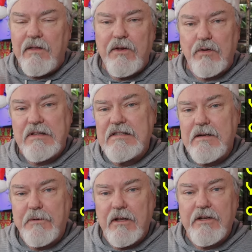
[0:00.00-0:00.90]
the only
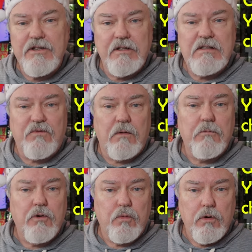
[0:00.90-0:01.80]
stipulation is
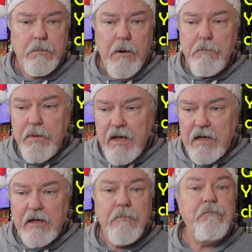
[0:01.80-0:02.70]
from Group
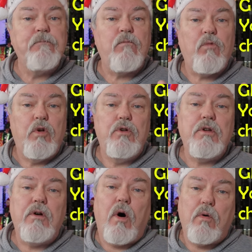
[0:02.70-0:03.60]
B, you
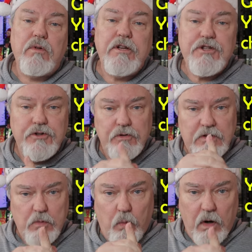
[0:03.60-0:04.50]
can only
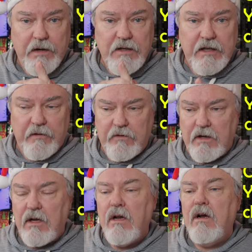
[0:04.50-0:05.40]
choose one
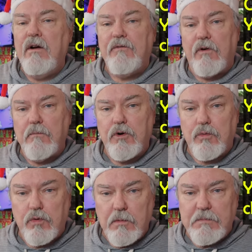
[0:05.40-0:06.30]
gift. From
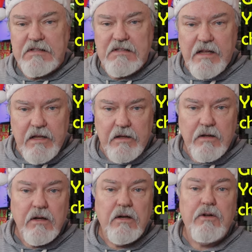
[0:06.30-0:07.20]
Group
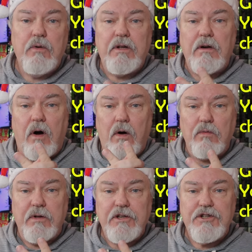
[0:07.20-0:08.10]
C, you can
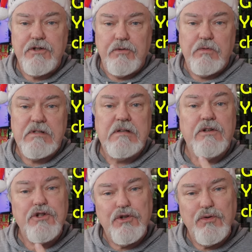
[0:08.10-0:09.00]
only choose
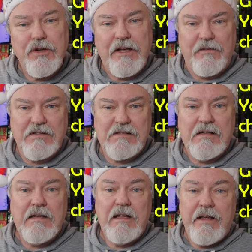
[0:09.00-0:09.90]
two gifts.
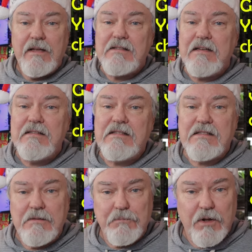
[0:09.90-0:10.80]
It's as
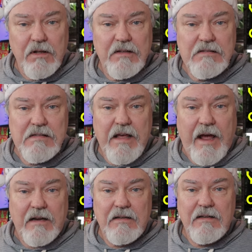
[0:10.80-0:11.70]
simple as
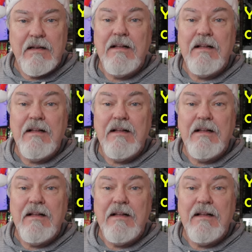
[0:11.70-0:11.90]
that.